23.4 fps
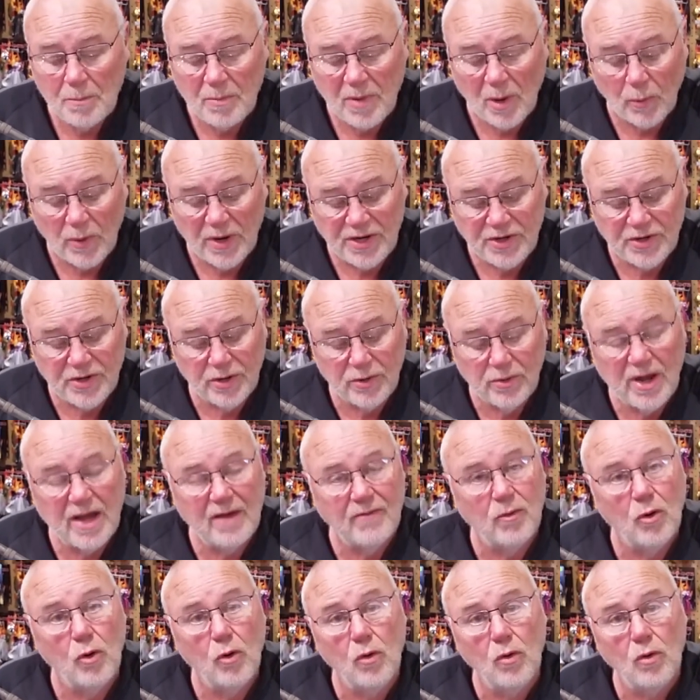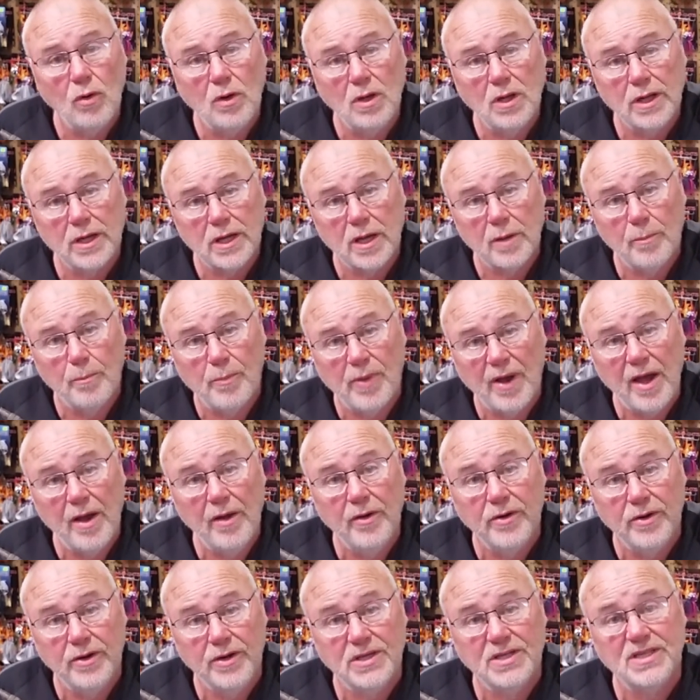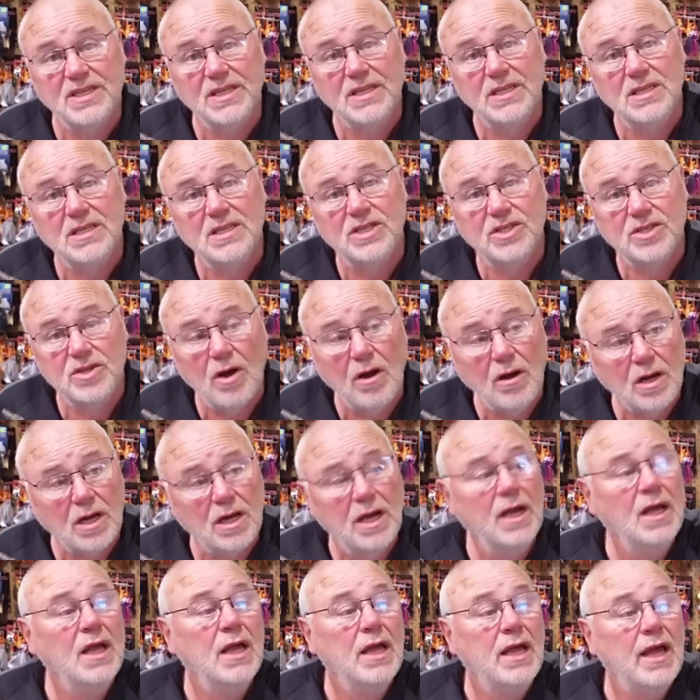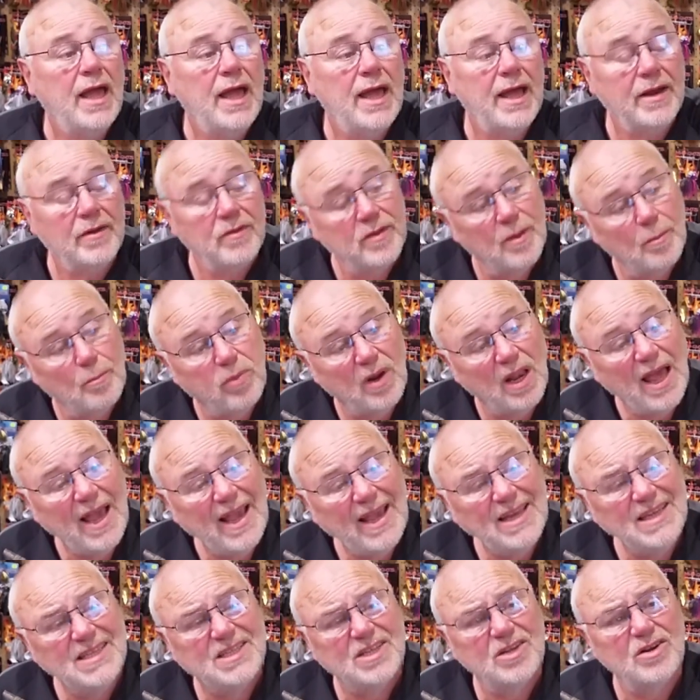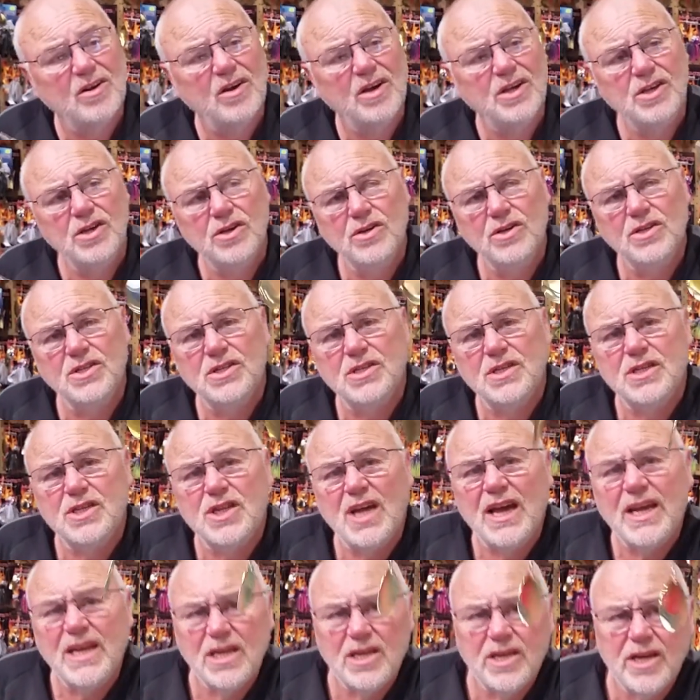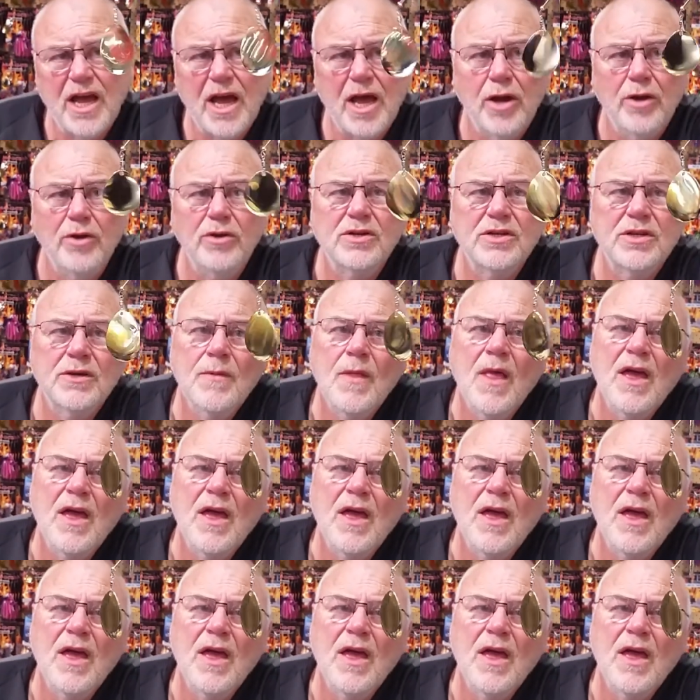But we do have all the components in stock, and the blades that I use, take note,